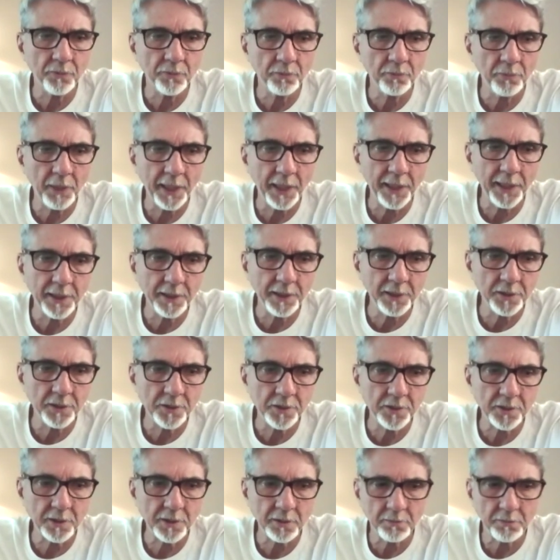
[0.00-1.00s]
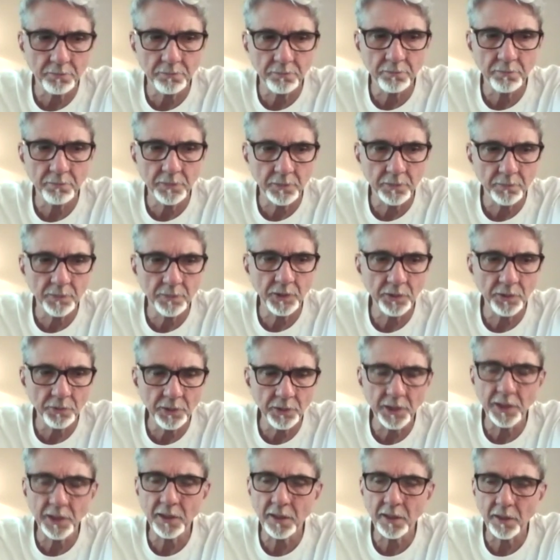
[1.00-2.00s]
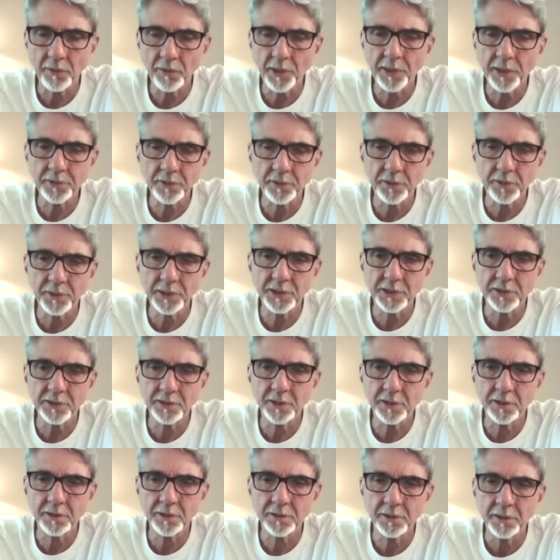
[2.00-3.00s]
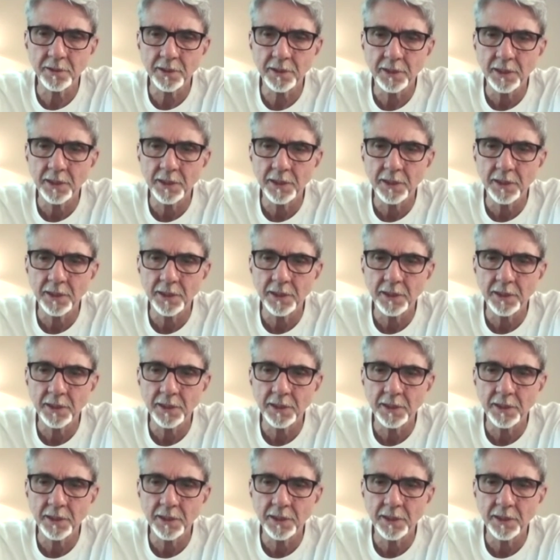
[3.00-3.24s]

by its unique characteristics